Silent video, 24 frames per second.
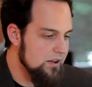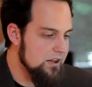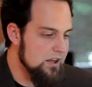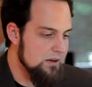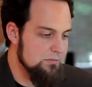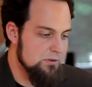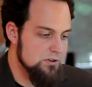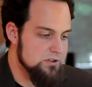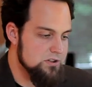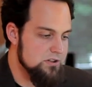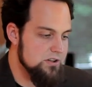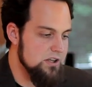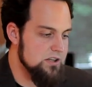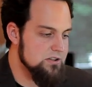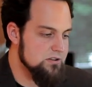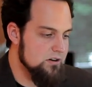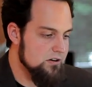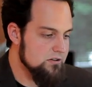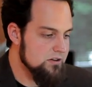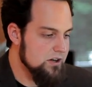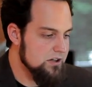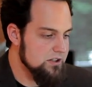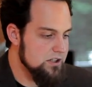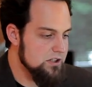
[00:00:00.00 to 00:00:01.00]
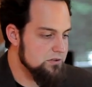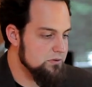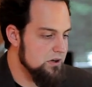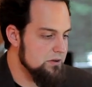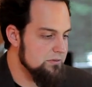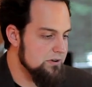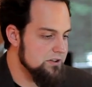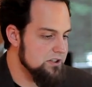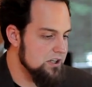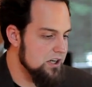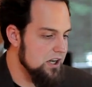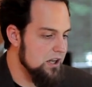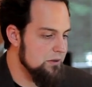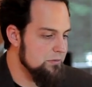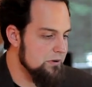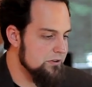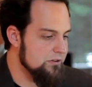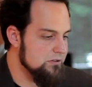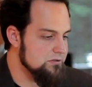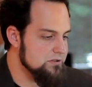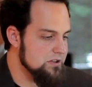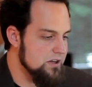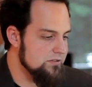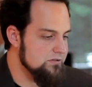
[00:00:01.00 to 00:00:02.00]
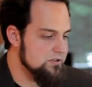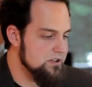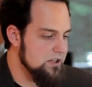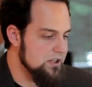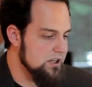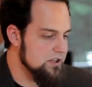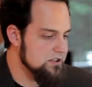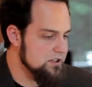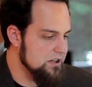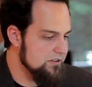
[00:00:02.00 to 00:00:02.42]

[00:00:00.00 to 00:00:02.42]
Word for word: Yeah, most of these are 1920 by 1080, but they're 17 inch.